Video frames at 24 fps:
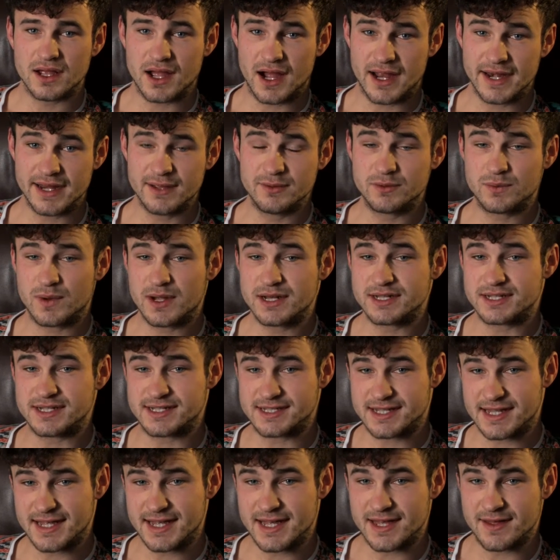Connie would want to
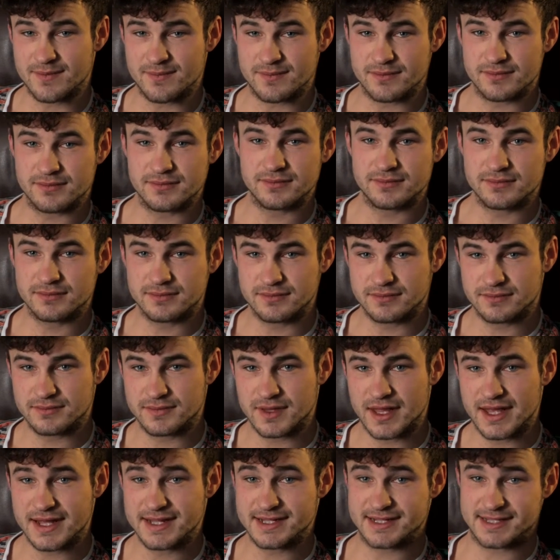see him.
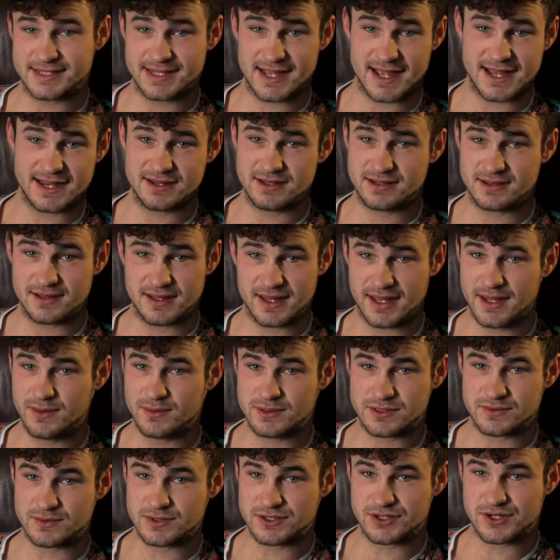Instead, he
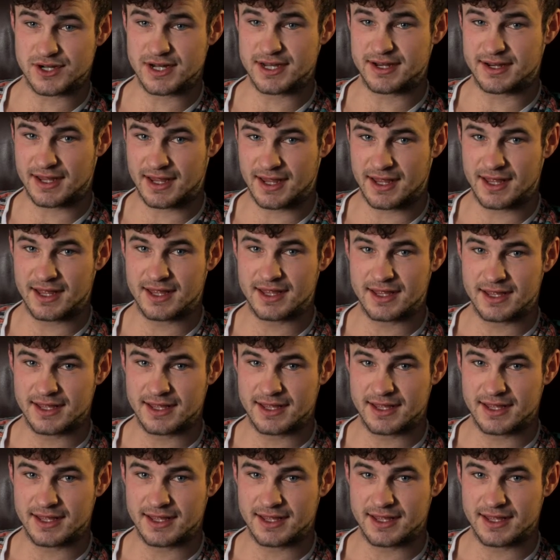was retreating.